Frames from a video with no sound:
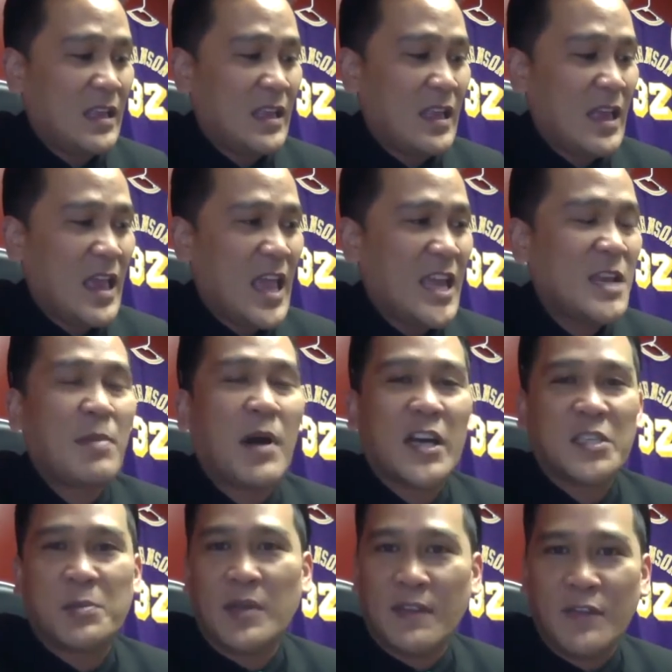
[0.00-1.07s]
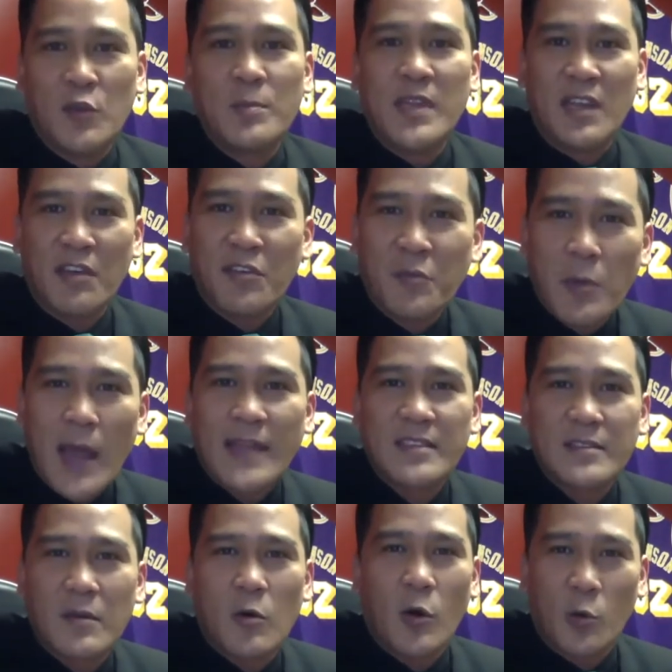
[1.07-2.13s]
any possibility of you being a threat
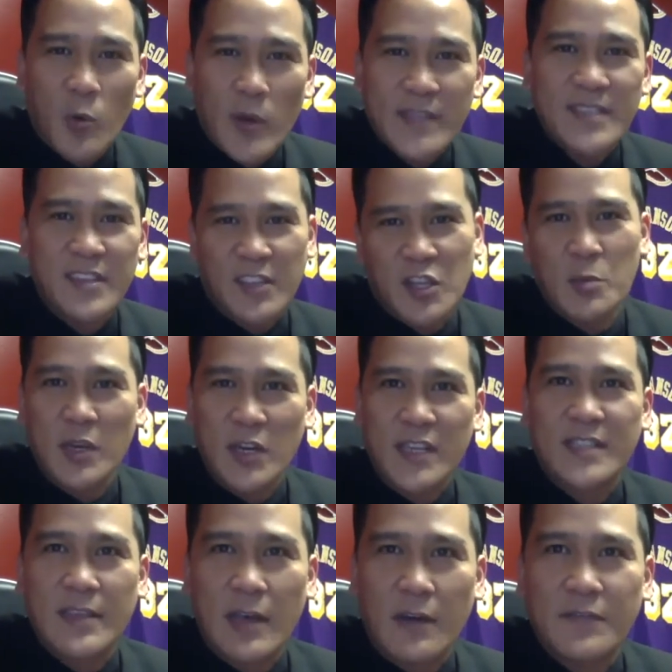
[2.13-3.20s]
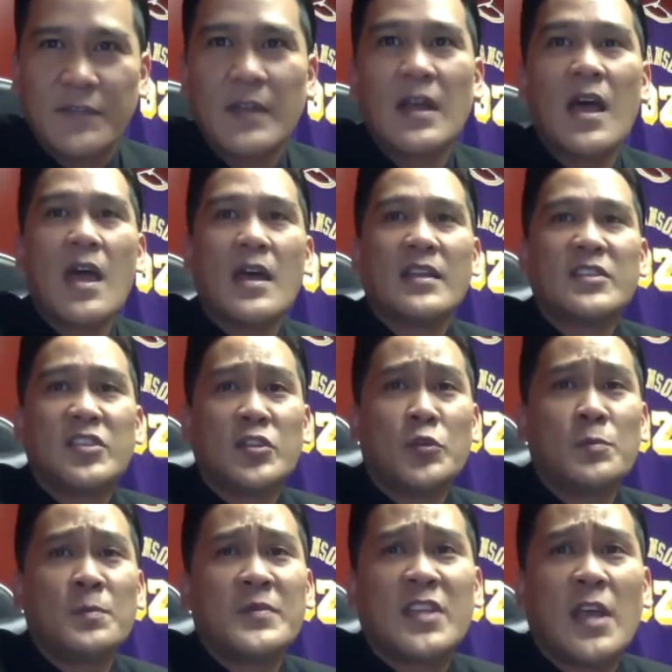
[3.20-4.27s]
or risk to the community itself. 2,
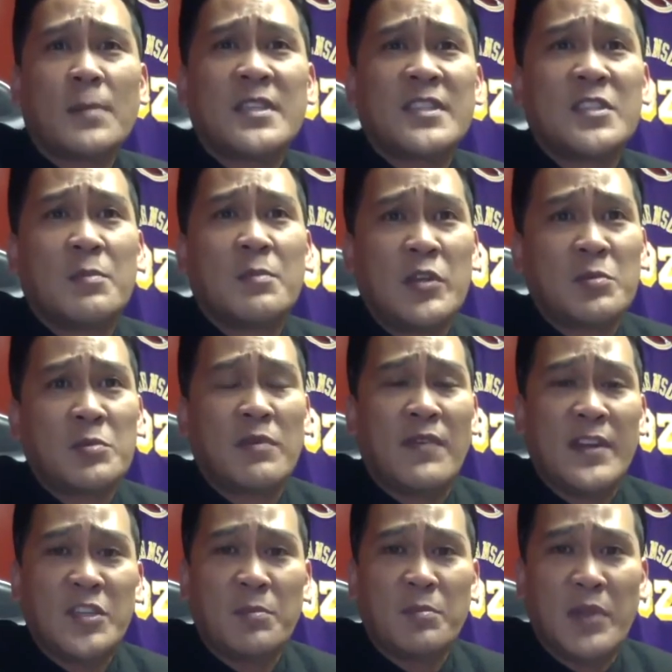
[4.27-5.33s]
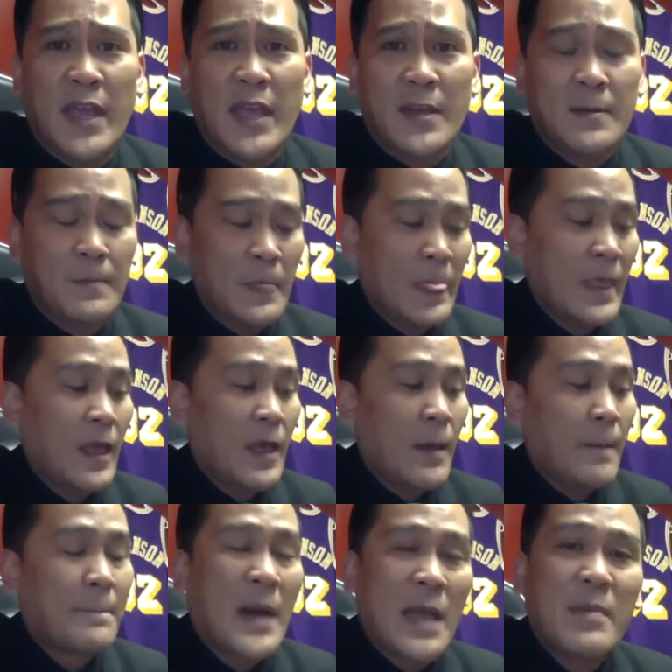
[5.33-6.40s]
substance abuse prevention plan.
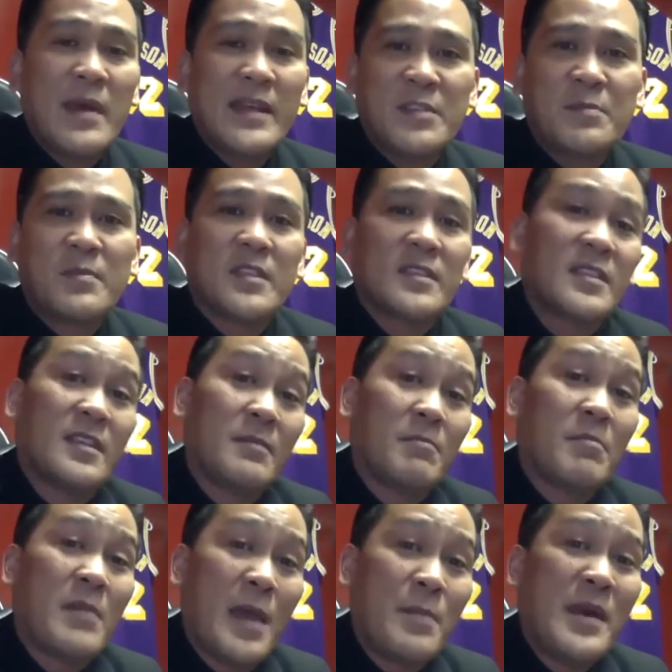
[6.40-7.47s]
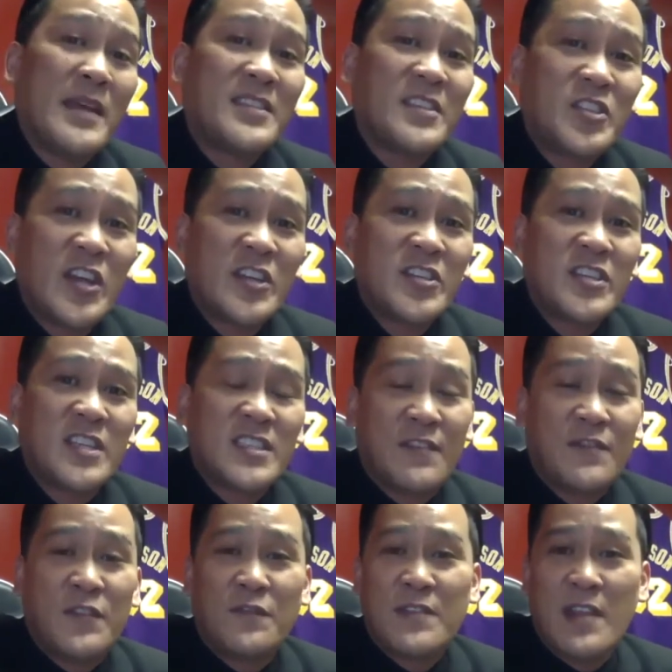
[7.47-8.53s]
My best suggestion is, if
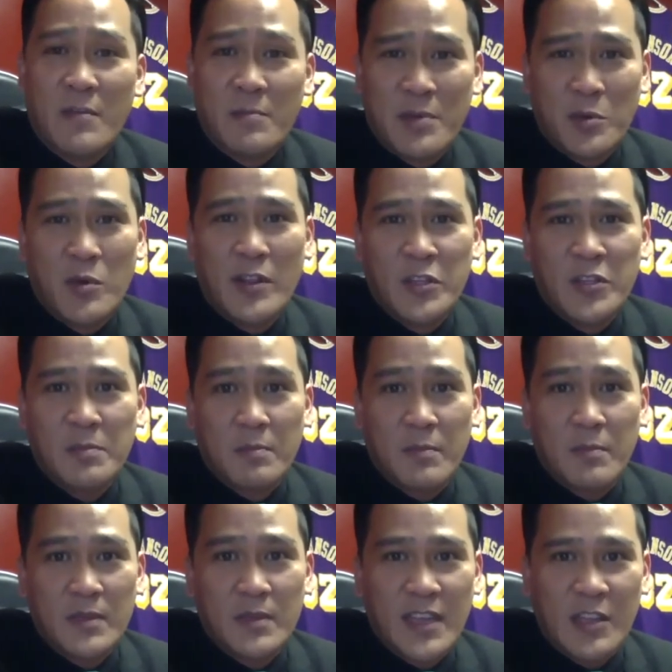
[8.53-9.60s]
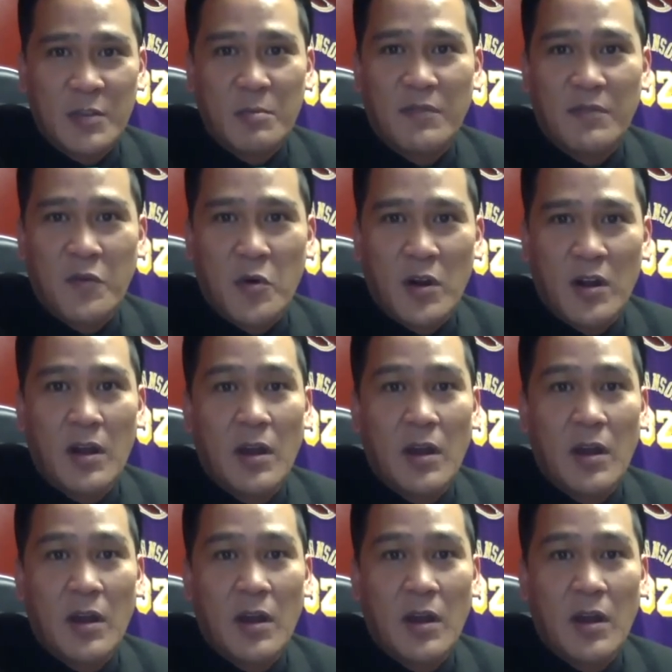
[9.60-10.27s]
you've never put one of those together before,